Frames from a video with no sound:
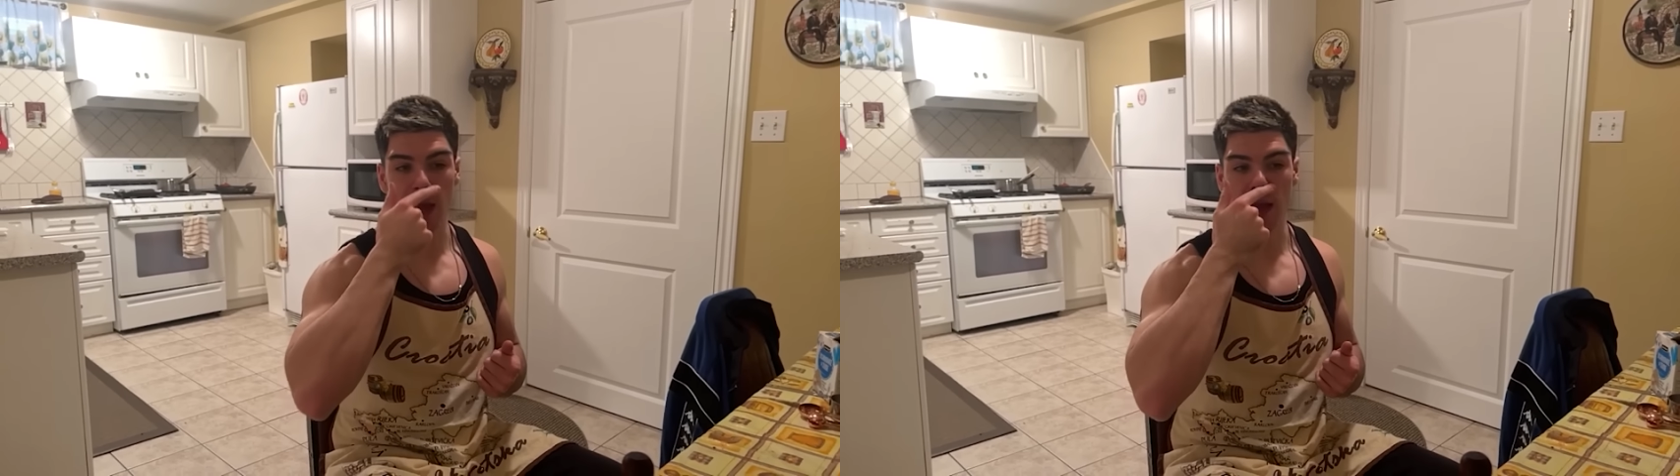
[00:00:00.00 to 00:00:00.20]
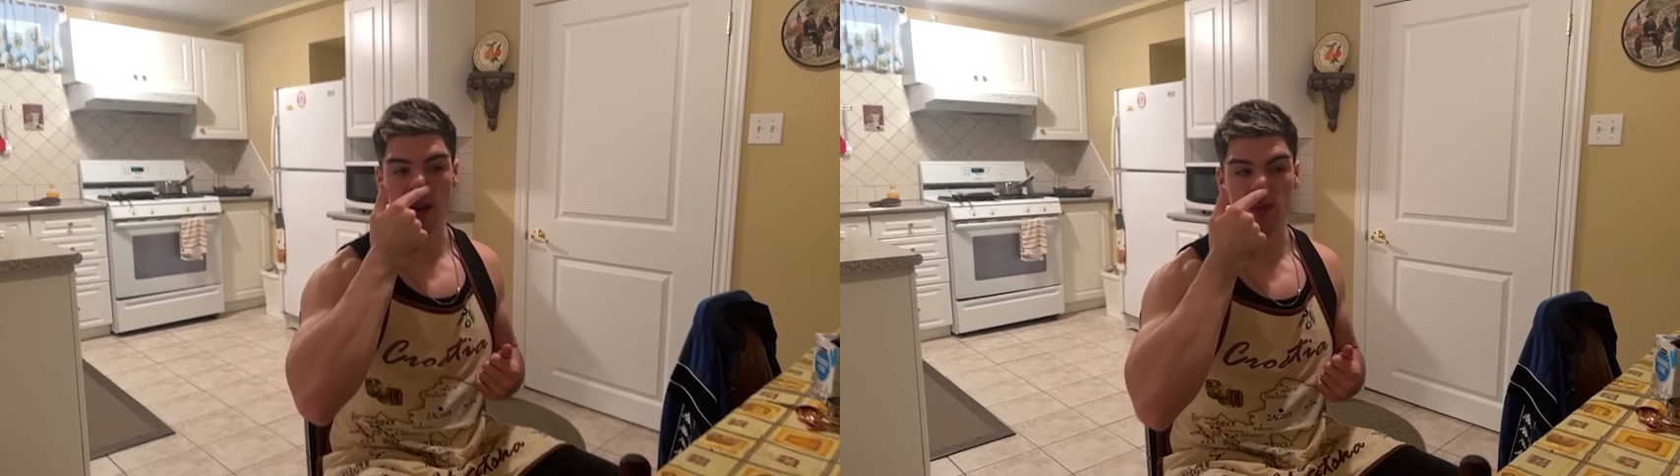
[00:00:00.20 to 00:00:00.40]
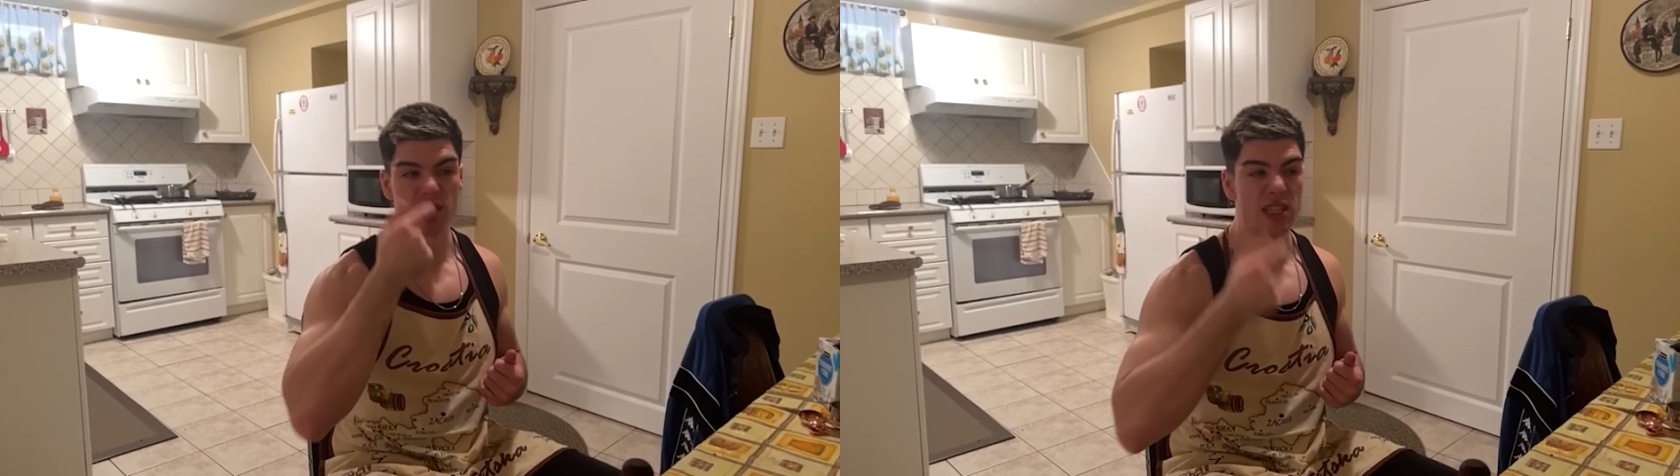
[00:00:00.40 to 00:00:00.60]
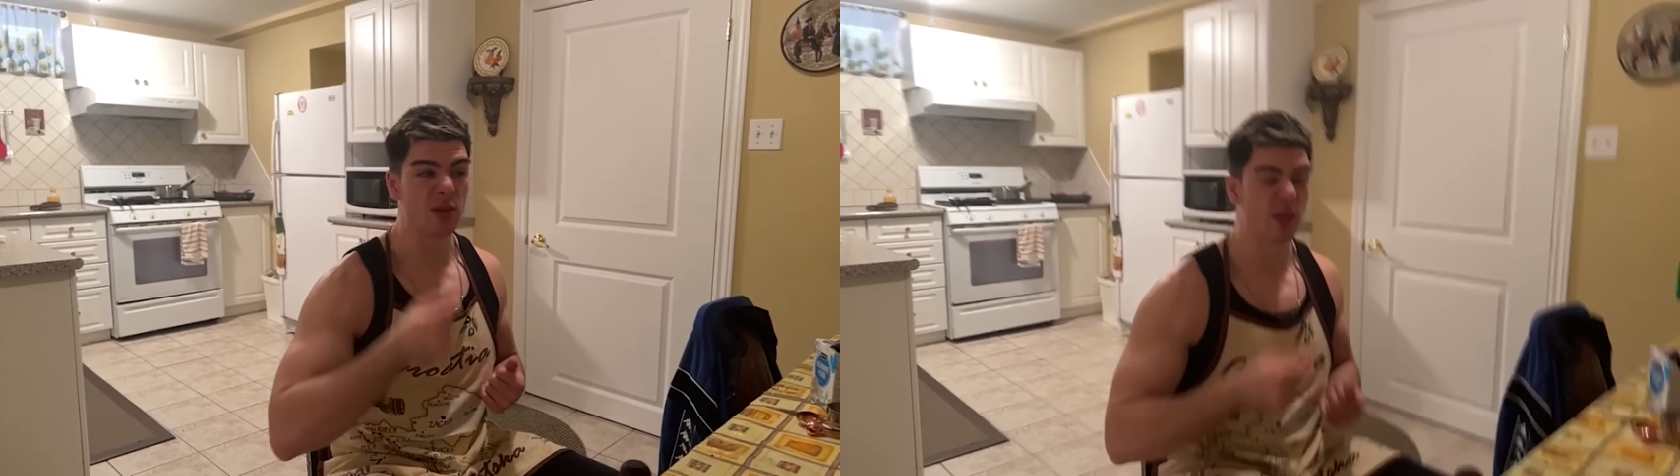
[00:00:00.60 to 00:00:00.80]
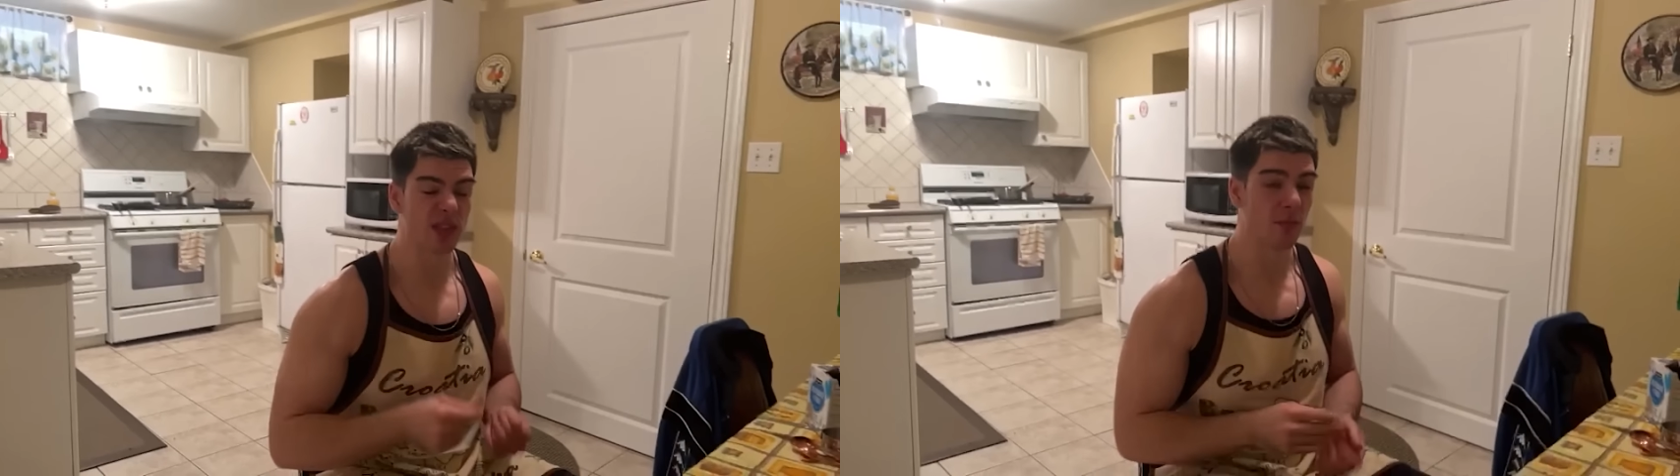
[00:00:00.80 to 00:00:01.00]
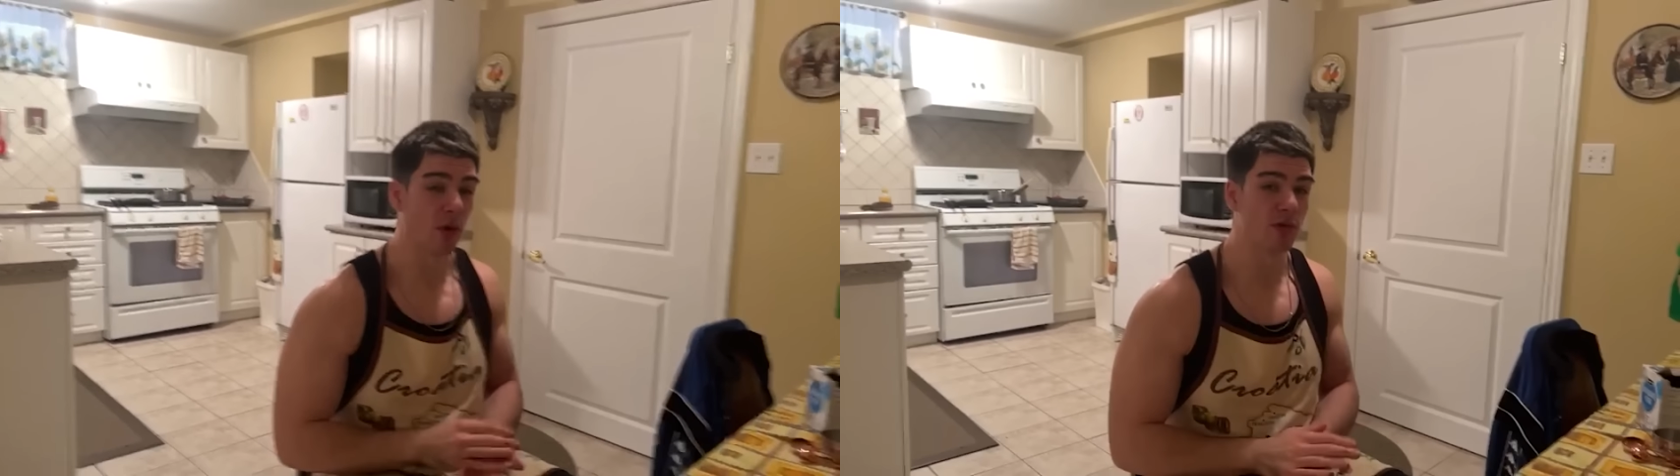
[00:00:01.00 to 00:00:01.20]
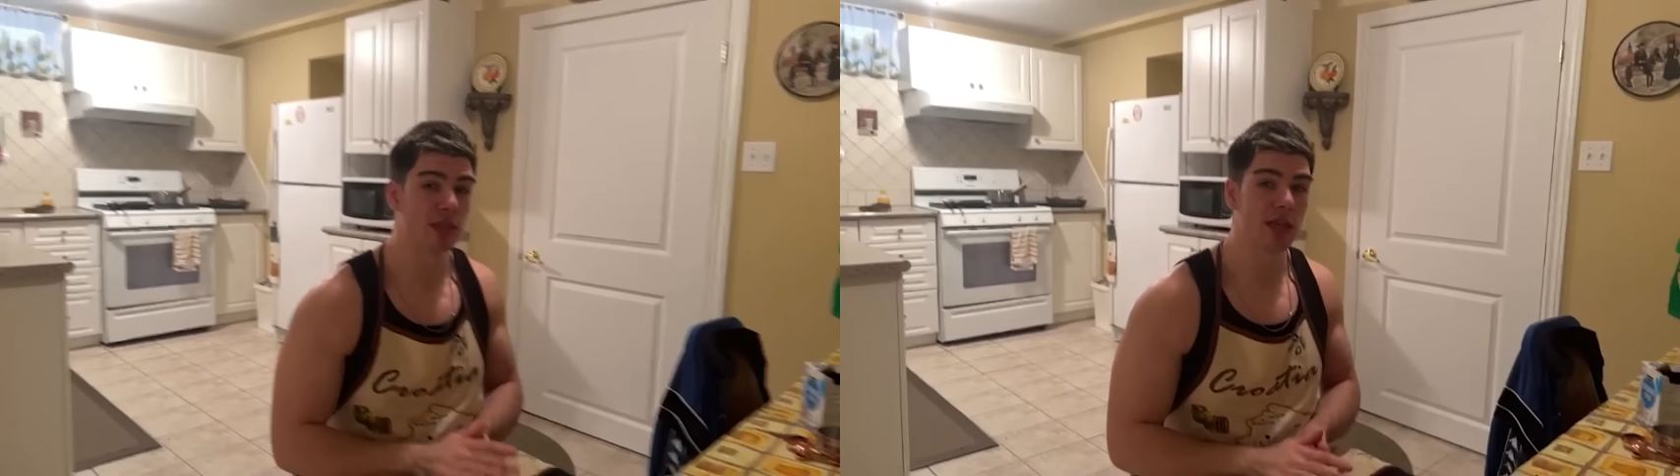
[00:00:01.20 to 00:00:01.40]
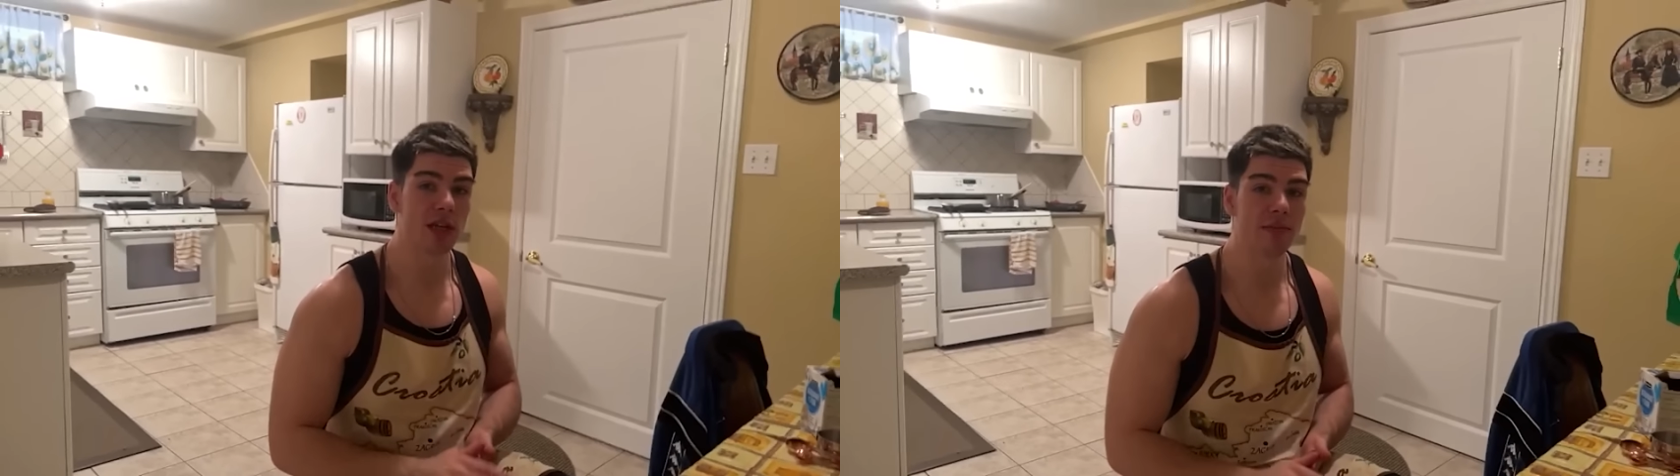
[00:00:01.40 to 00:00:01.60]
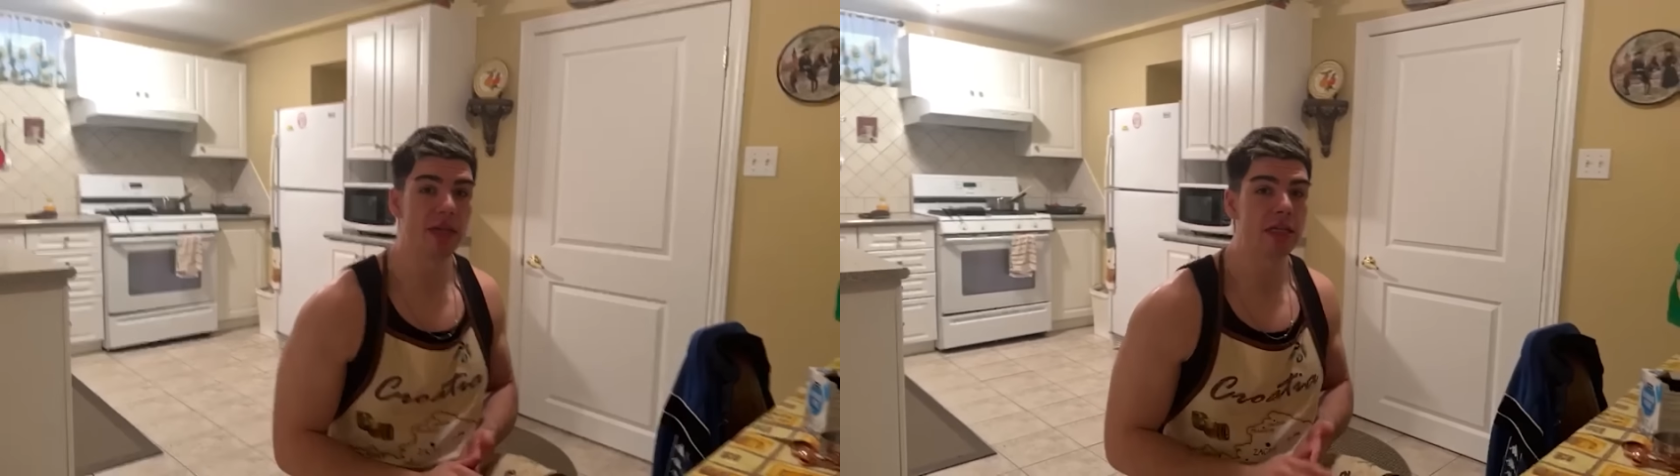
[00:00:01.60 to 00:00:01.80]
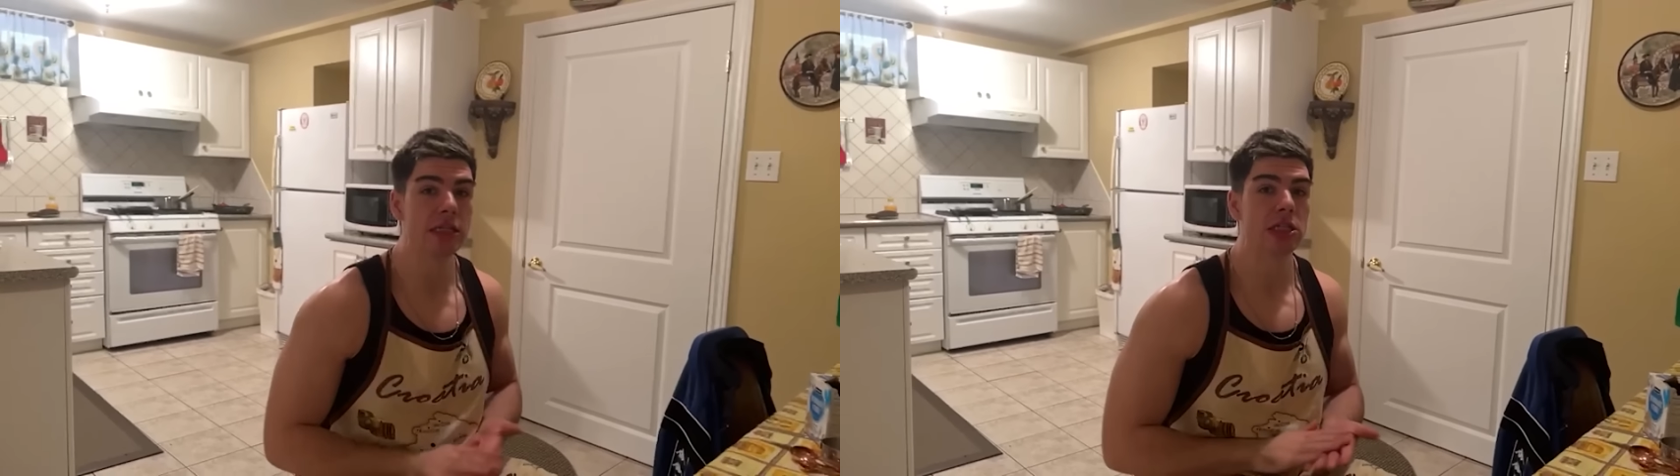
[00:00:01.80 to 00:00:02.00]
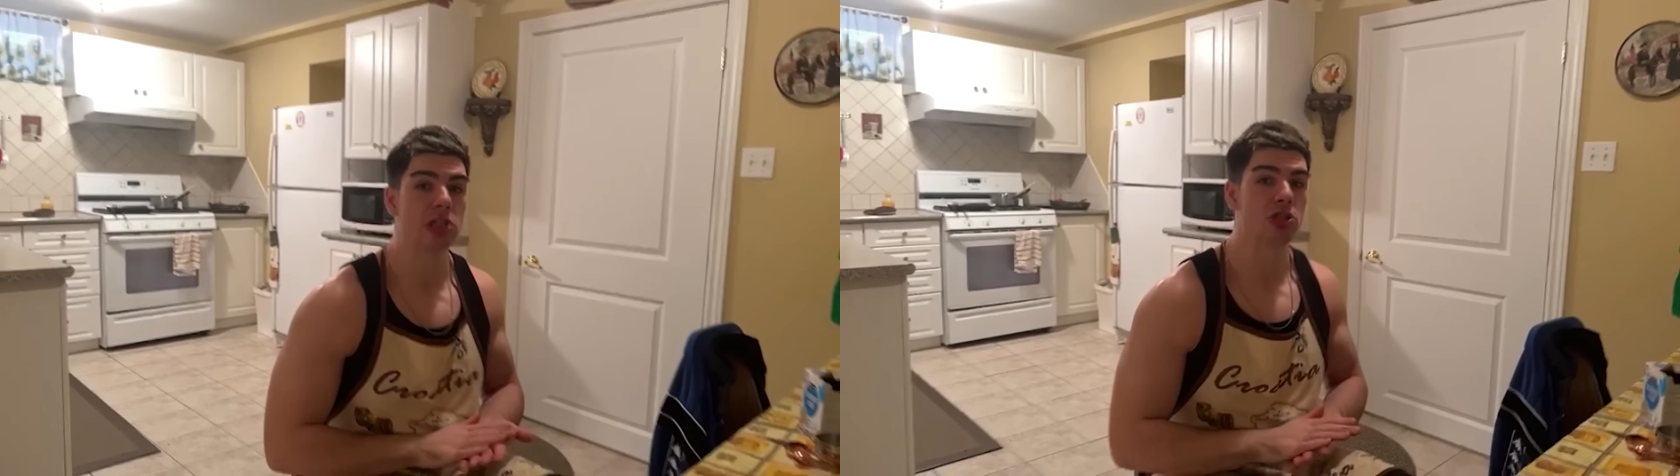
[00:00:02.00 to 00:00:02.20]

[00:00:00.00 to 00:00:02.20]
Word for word: and we'll see what tomorrow's thing could be.